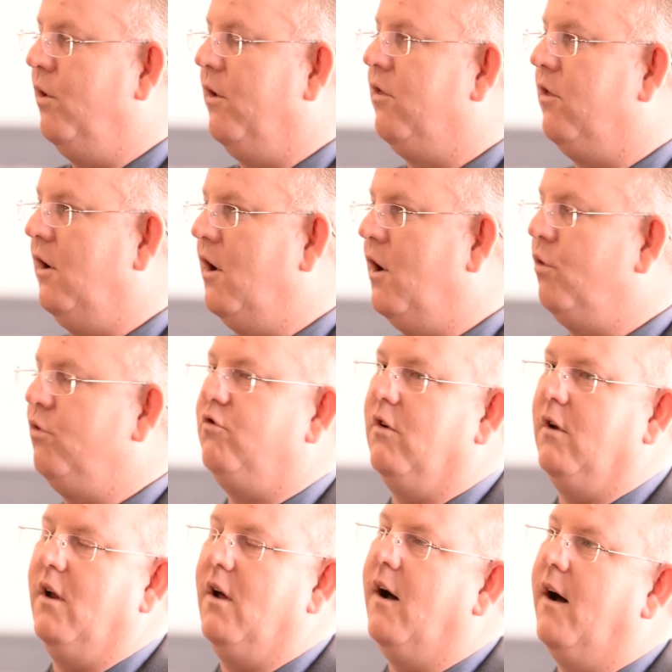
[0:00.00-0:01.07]
with the
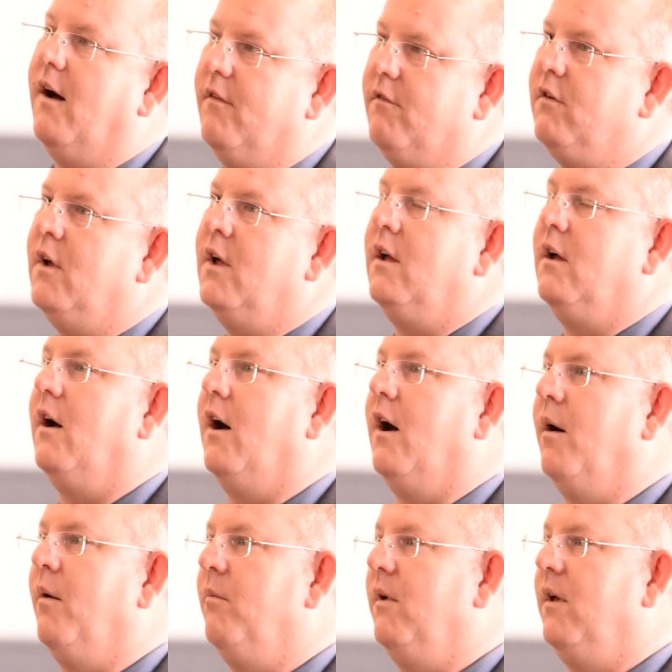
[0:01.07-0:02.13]
notion of,
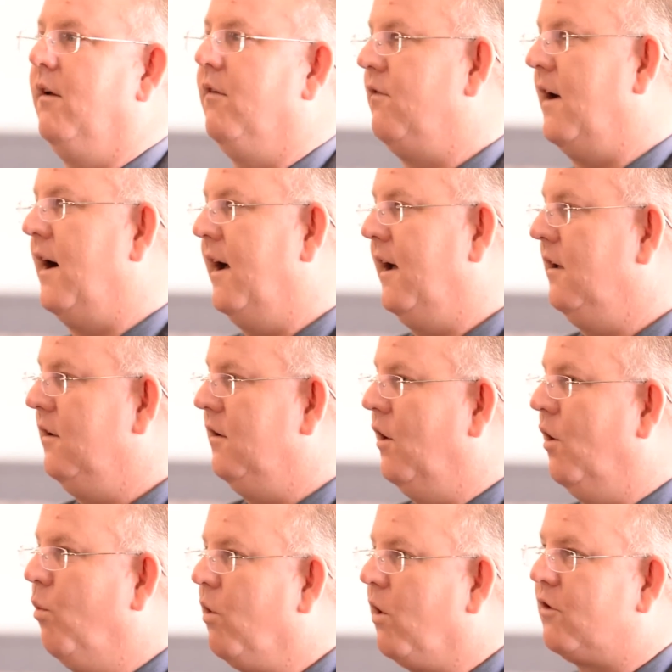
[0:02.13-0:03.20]
if I
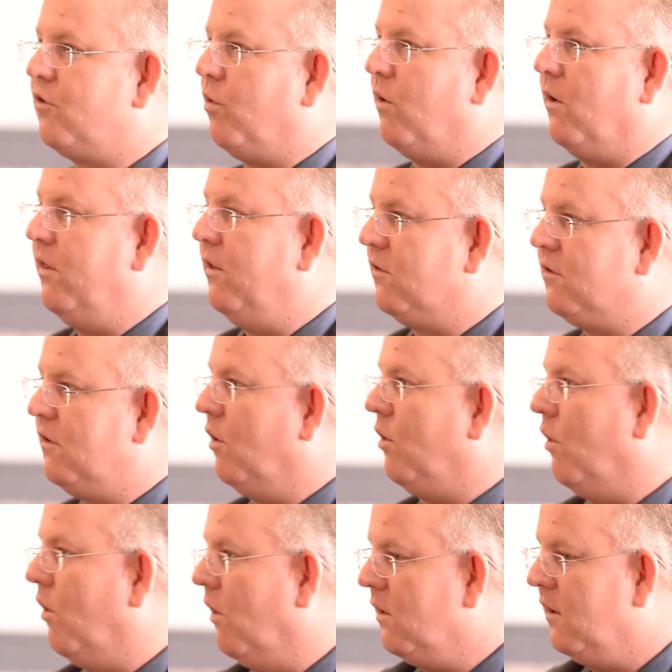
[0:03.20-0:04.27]
work toward this
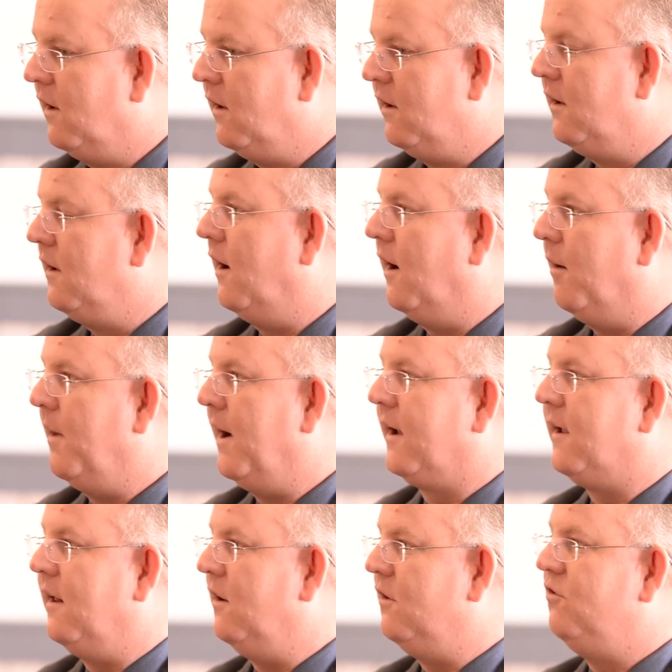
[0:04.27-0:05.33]
goal, I
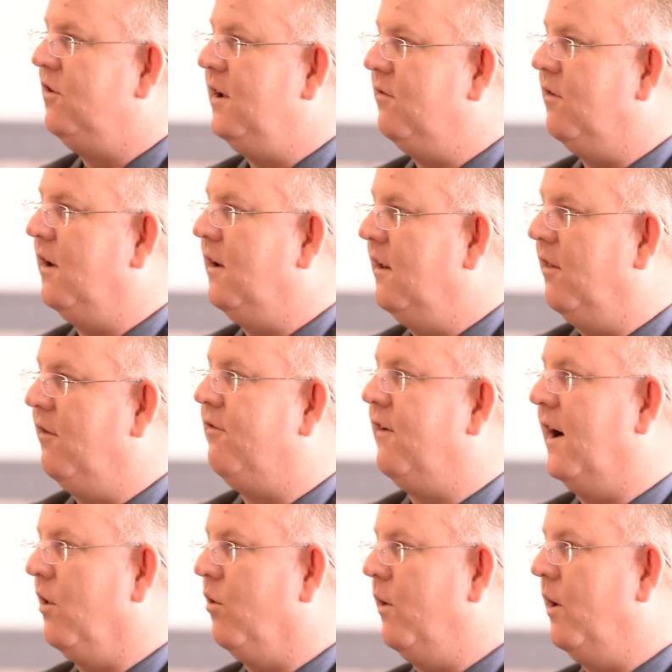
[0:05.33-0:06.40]
can achieve it in the
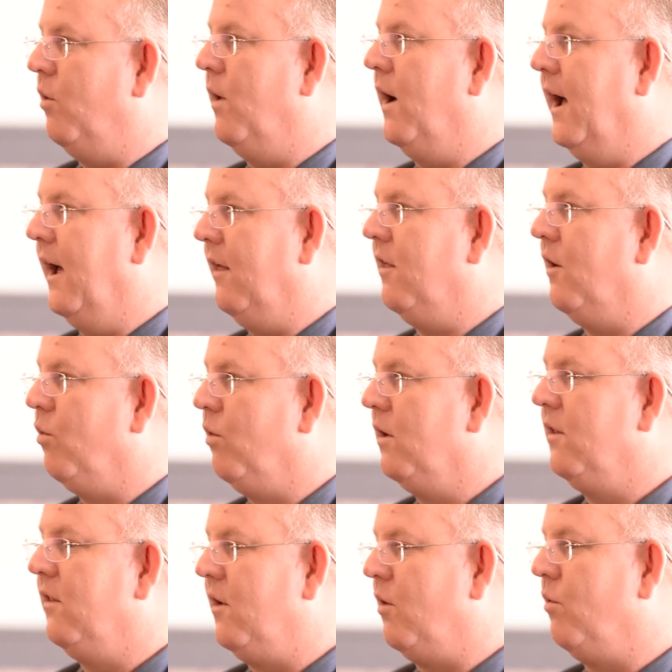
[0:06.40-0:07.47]
following way. They're
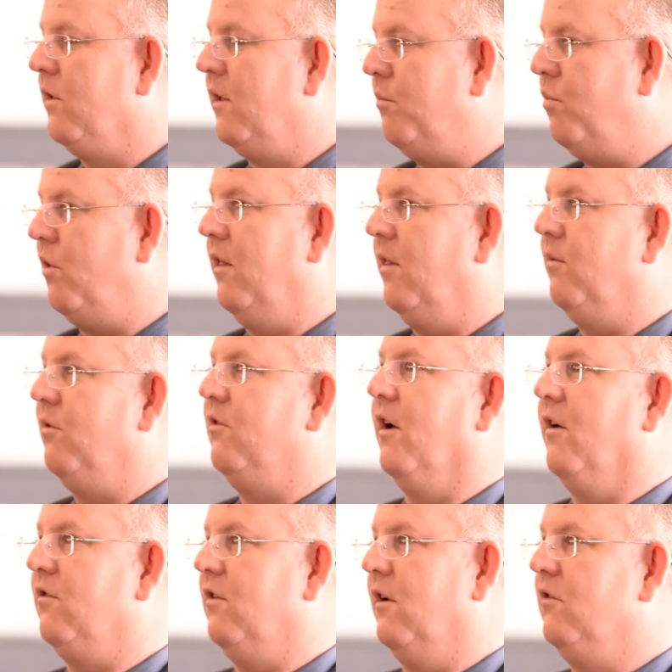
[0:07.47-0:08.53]
really putting
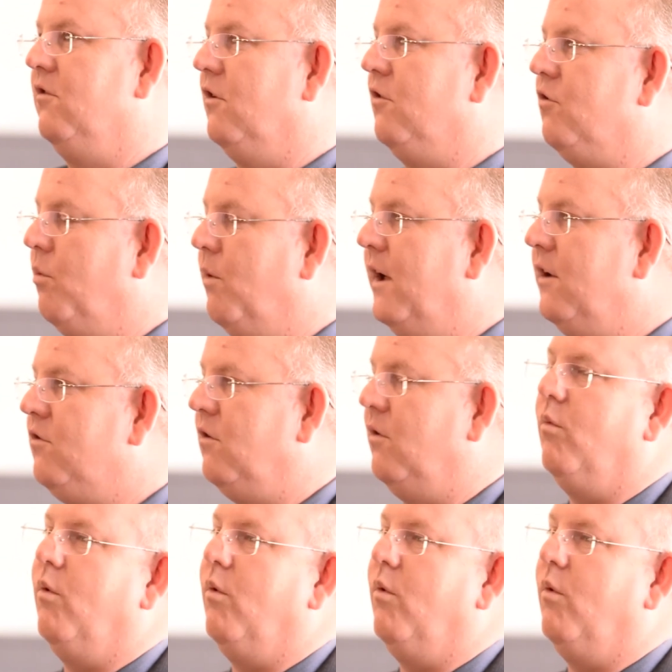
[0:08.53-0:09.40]
themselves in a situation